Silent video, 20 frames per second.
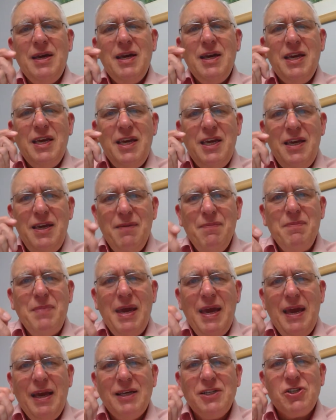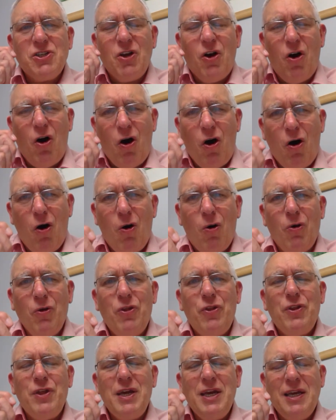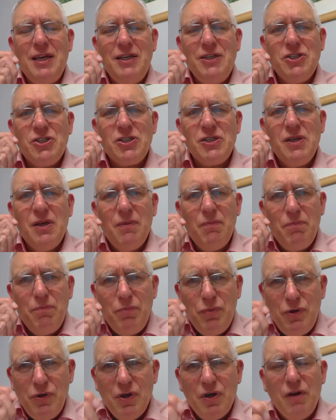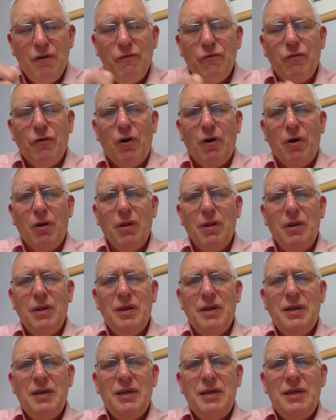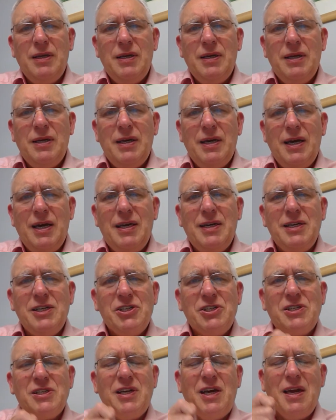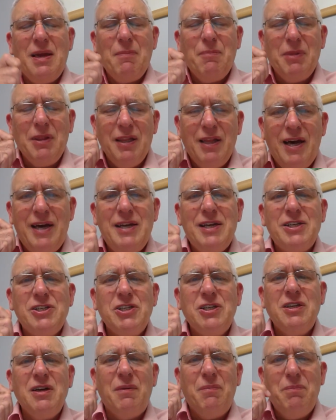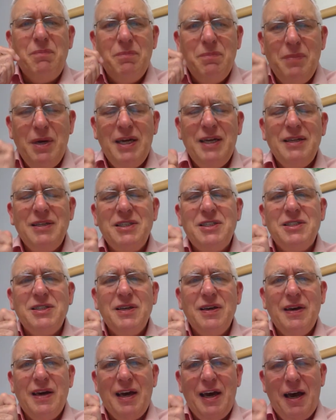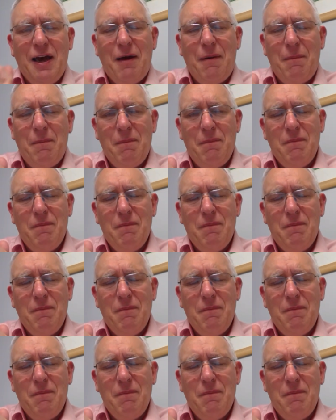he makes all things beautiful. In his time, let us commit to him